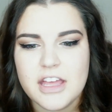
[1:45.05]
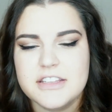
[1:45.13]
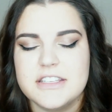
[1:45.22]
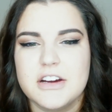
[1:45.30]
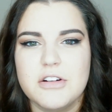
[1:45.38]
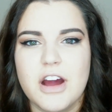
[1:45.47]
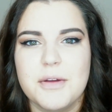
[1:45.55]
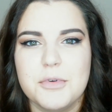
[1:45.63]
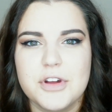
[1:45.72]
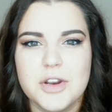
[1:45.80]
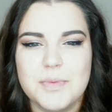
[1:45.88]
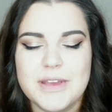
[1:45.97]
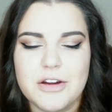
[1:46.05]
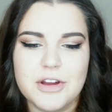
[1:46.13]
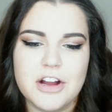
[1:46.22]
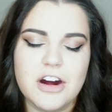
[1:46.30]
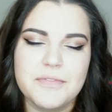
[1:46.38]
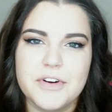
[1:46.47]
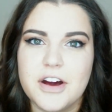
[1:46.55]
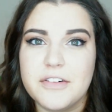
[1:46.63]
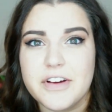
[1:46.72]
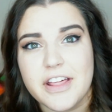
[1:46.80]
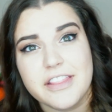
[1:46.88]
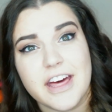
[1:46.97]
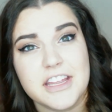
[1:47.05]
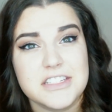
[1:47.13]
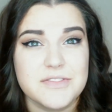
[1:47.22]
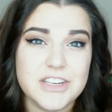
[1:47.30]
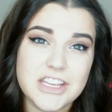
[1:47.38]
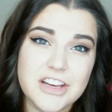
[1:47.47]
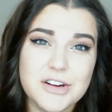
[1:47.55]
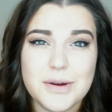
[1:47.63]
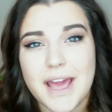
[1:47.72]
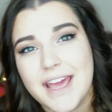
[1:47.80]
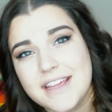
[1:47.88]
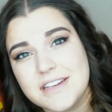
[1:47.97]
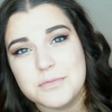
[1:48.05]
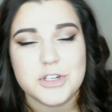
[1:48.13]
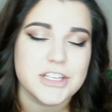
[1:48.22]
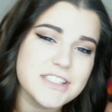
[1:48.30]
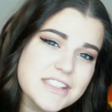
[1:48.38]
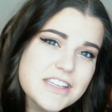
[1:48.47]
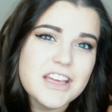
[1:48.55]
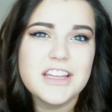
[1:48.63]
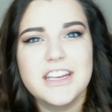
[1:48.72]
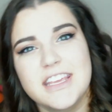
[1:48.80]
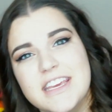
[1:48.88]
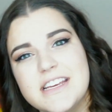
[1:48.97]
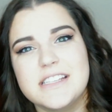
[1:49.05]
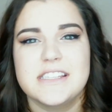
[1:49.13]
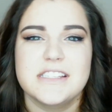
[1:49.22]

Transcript: So I'm going to be going off of that video and I'm just gonna get